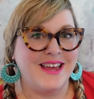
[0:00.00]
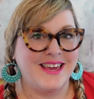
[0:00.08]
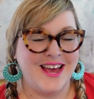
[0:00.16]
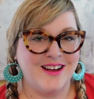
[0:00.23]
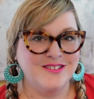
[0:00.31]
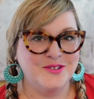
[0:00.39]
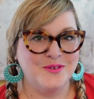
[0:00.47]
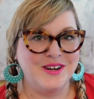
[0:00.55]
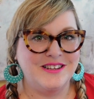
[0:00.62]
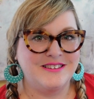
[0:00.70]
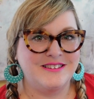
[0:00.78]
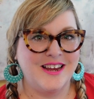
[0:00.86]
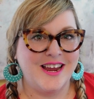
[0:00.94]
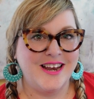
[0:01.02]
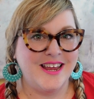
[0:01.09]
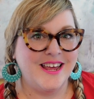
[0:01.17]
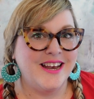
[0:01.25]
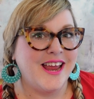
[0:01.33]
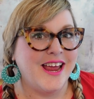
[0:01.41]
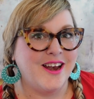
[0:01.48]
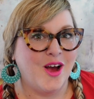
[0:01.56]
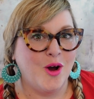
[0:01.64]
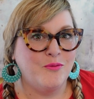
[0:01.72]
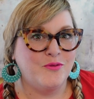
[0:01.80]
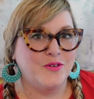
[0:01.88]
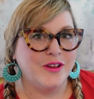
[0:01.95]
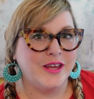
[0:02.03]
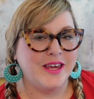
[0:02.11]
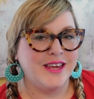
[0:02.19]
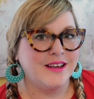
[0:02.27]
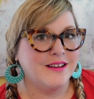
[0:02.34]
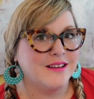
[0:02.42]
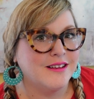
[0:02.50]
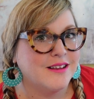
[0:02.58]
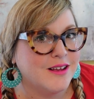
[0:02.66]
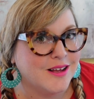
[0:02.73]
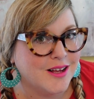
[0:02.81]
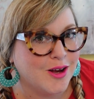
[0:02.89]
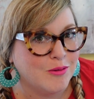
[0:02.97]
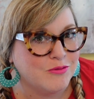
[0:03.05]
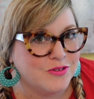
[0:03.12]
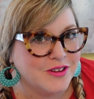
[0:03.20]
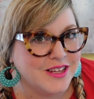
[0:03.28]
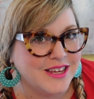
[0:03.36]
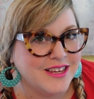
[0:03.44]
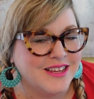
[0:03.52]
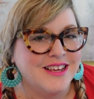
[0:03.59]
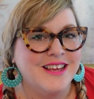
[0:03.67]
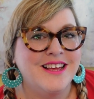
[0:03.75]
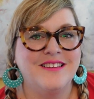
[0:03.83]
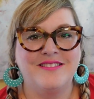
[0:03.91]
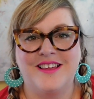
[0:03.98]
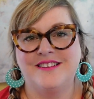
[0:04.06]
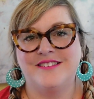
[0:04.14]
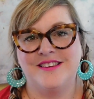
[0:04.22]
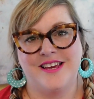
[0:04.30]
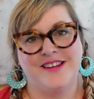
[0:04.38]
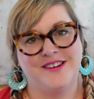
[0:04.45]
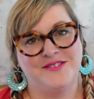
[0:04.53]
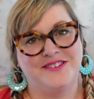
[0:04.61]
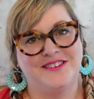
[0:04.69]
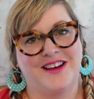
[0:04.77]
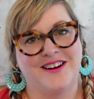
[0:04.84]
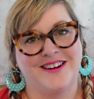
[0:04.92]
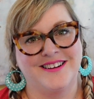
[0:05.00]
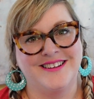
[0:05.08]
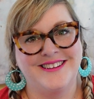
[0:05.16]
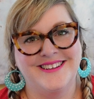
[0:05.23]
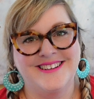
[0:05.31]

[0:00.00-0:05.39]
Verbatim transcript: account's reinstated, and hopefully, hopefully, that's the end of the saga.